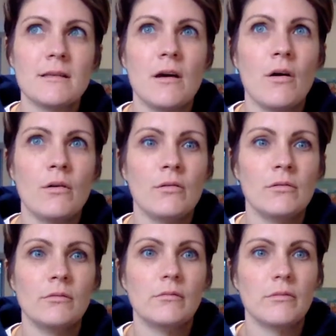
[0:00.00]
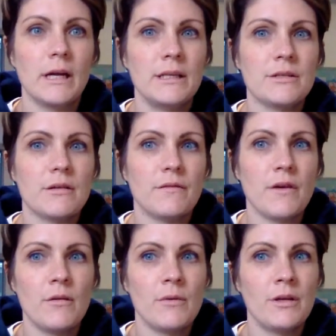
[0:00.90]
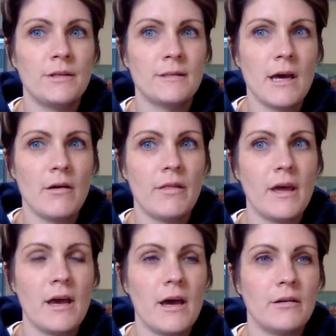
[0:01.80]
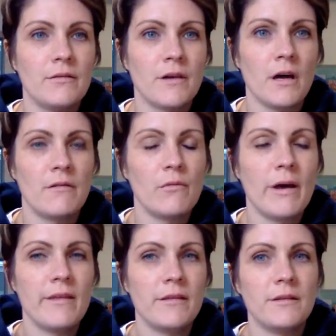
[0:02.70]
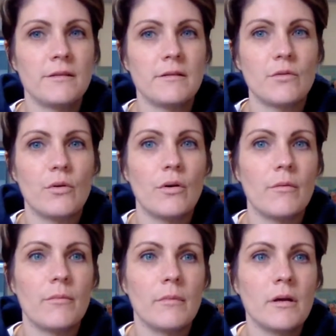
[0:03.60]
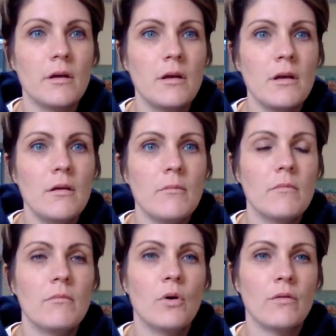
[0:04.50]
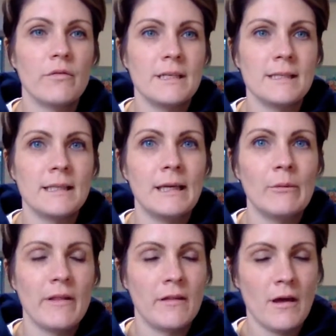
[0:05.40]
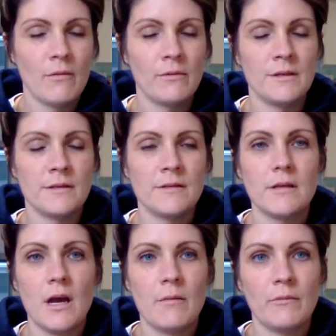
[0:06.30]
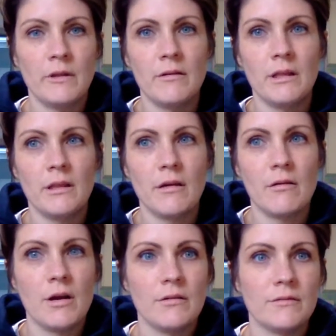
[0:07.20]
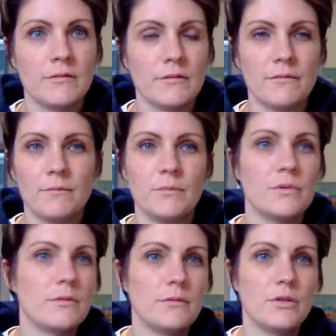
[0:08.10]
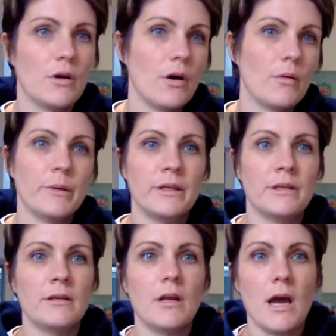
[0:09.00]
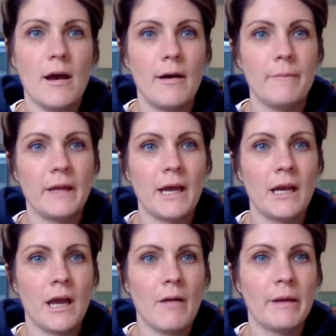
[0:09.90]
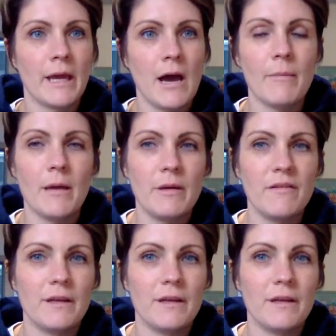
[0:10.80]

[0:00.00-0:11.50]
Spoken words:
there's a whole range of homeowners out there who've kind of weathered the storm more recently, whether that was with doing their own sort of job, and they're kind of coming out maybe